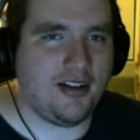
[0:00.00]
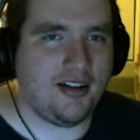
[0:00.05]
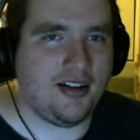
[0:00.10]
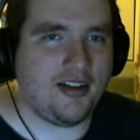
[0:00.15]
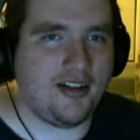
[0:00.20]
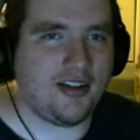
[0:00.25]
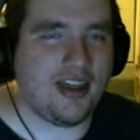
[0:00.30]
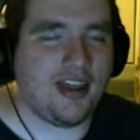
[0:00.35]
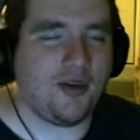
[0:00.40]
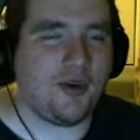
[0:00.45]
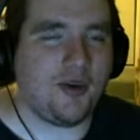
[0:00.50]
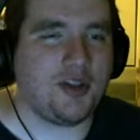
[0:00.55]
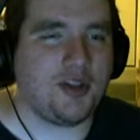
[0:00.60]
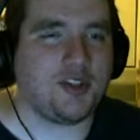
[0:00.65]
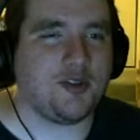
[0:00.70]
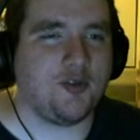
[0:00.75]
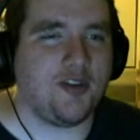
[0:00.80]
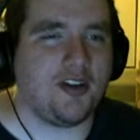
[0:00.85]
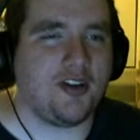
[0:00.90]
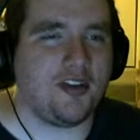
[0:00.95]
Okay, that was
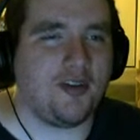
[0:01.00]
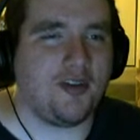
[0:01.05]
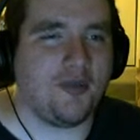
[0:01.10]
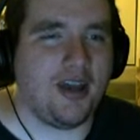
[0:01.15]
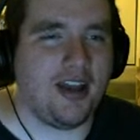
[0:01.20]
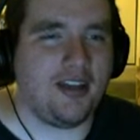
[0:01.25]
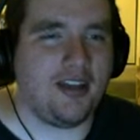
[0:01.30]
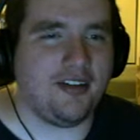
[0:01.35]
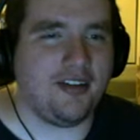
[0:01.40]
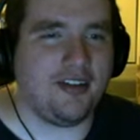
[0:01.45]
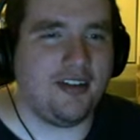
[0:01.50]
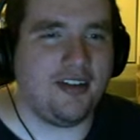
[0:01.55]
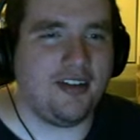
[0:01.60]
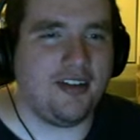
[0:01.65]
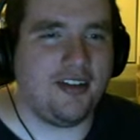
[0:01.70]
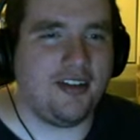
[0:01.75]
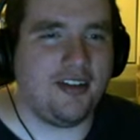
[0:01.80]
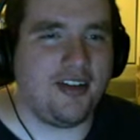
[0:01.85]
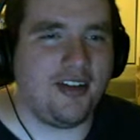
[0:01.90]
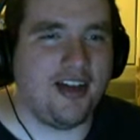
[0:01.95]
the run command.
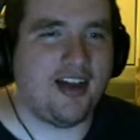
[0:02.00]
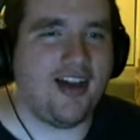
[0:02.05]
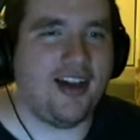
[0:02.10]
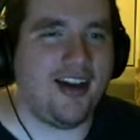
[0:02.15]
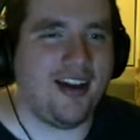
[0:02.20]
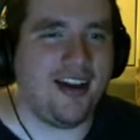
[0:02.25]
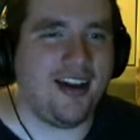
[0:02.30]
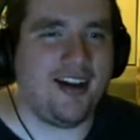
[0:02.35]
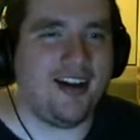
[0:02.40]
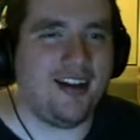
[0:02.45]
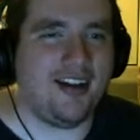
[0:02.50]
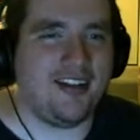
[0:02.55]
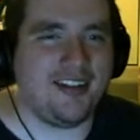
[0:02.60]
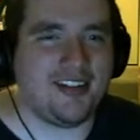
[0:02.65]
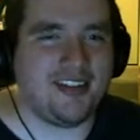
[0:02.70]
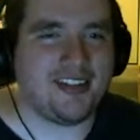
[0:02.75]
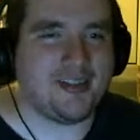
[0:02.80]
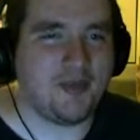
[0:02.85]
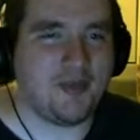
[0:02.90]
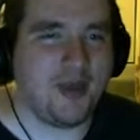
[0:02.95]
Haha,
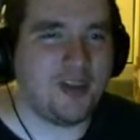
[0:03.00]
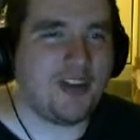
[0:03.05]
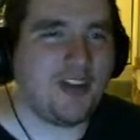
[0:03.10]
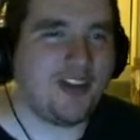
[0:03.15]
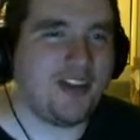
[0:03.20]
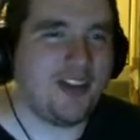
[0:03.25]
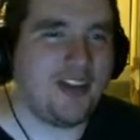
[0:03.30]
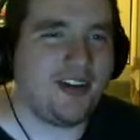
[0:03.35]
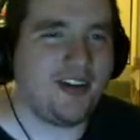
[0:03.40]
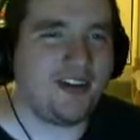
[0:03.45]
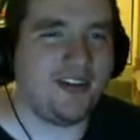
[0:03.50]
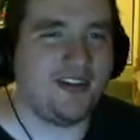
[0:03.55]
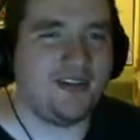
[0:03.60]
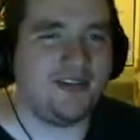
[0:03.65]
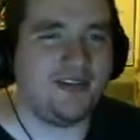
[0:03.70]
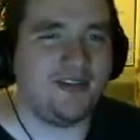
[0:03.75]
smell you later.